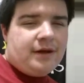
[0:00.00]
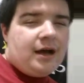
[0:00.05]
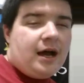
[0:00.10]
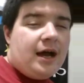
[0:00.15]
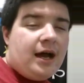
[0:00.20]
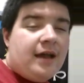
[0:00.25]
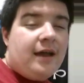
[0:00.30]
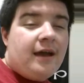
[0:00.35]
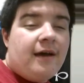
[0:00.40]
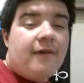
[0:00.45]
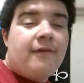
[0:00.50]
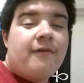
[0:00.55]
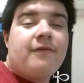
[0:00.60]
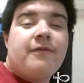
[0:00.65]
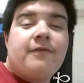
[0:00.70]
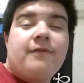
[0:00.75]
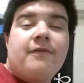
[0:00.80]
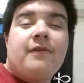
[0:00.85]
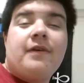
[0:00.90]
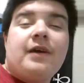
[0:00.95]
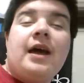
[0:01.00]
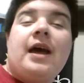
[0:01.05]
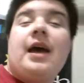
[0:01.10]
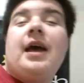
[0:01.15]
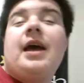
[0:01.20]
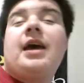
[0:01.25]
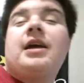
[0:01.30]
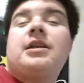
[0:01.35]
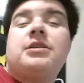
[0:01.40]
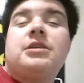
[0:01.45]
I have
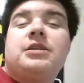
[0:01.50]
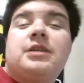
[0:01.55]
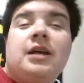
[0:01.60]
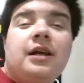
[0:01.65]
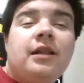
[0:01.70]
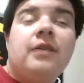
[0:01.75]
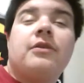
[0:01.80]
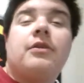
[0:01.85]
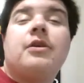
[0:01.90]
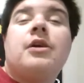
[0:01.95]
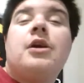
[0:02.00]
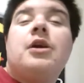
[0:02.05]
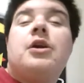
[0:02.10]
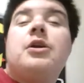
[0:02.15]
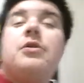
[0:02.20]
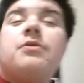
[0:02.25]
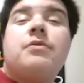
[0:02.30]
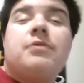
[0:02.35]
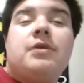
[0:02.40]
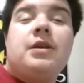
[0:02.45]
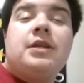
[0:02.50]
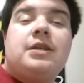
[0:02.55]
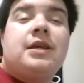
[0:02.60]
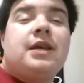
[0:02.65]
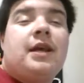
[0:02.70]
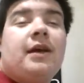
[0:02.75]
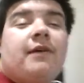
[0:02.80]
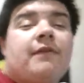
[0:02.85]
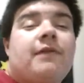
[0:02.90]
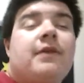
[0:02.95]
had to tell her, you need to
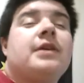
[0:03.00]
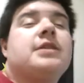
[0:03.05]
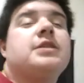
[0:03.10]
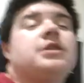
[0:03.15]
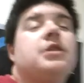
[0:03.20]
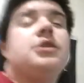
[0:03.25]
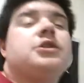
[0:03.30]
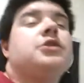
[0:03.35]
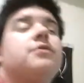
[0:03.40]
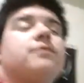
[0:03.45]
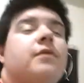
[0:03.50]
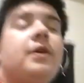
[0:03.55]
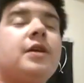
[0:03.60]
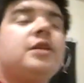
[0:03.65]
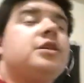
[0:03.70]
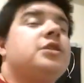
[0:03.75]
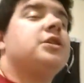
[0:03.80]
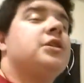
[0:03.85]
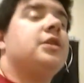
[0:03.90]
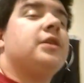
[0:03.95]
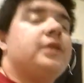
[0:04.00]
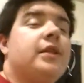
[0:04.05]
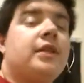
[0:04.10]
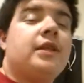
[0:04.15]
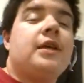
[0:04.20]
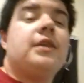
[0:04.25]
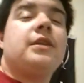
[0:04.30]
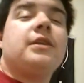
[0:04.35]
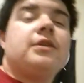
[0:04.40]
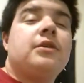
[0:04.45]
get out of that
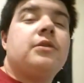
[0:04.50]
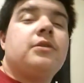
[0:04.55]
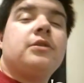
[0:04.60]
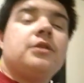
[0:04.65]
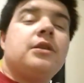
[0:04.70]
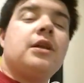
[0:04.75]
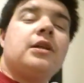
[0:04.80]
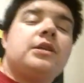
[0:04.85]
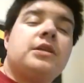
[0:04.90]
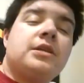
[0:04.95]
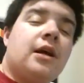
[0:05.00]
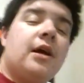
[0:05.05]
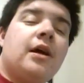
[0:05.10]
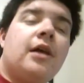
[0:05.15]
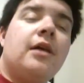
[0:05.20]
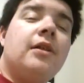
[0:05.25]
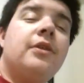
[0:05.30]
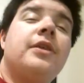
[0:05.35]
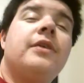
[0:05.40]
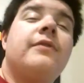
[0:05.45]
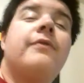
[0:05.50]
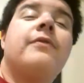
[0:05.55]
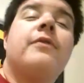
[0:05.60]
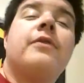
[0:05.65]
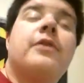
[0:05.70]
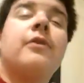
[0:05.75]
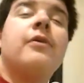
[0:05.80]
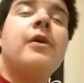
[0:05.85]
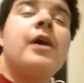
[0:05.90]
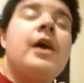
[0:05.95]
situation, that's not healthy for
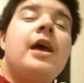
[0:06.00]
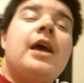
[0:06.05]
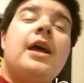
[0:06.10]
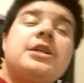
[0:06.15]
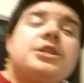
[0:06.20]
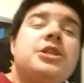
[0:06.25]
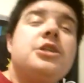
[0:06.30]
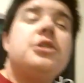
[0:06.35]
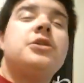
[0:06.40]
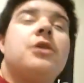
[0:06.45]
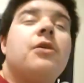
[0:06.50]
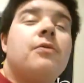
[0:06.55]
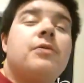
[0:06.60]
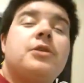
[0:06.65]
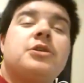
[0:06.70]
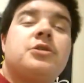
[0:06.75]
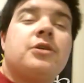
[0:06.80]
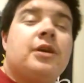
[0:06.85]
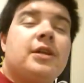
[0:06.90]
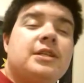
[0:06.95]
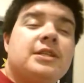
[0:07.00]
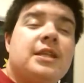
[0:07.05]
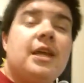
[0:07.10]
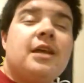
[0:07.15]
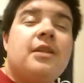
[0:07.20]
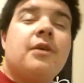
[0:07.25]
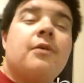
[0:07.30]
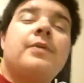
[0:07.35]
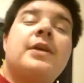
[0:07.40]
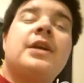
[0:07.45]
you. And she's always tried to stay
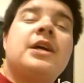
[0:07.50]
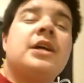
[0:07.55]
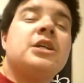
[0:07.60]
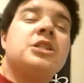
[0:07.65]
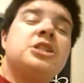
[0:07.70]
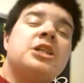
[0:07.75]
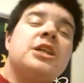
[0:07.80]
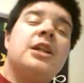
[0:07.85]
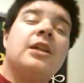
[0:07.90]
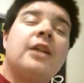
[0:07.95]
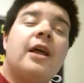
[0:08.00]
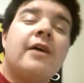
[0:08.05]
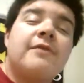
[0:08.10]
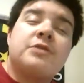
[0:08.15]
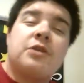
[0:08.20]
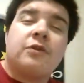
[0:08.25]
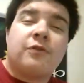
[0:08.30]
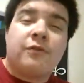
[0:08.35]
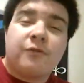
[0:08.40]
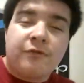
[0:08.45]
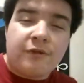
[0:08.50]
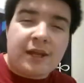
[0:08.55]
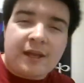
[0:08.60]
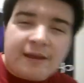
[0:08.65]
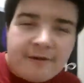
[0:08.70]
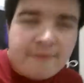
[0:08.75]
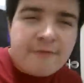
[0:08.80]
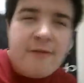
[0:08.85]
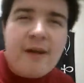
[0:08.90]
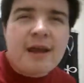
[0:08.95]
there because she loves her
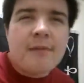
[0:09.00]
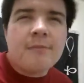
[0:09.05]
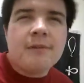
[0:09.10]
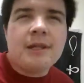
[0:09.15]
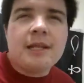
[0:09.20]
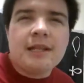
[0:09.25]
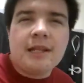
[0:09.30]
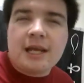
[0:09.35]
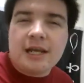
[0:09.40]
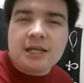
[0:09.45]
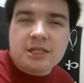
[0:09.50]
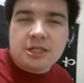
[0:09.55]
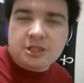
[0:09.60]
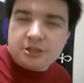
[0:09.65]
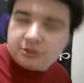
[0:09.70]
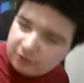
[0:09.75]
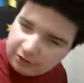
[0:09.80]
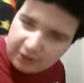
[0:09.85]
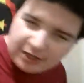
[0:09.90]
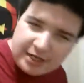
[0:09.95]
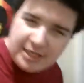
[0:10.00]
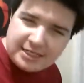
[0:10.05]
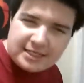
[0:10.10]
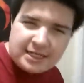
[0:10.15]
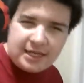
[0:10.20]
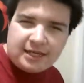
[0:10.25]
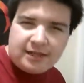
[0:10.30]
freaking family like crazy.